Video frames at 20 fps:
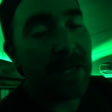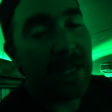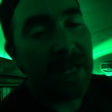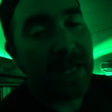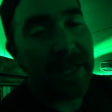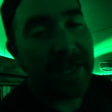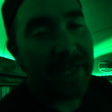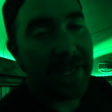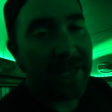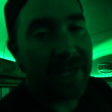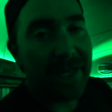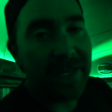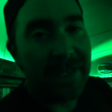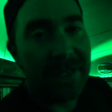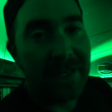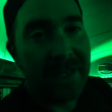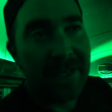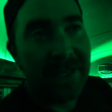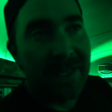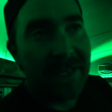and
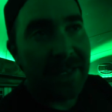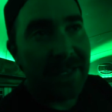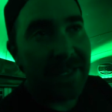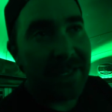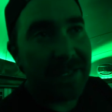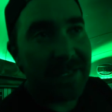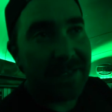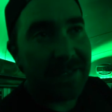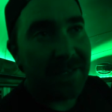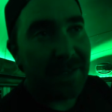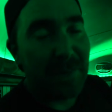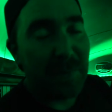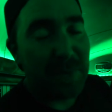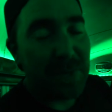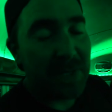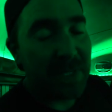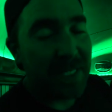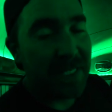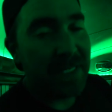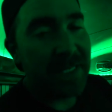it is
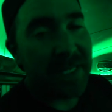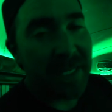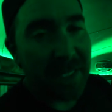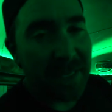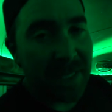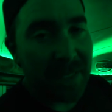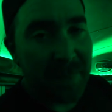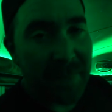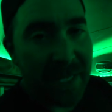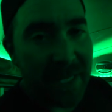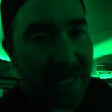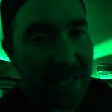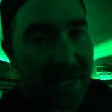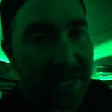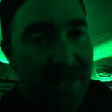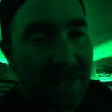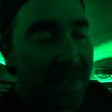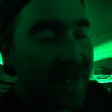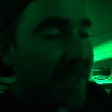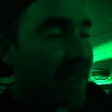completely unlimited,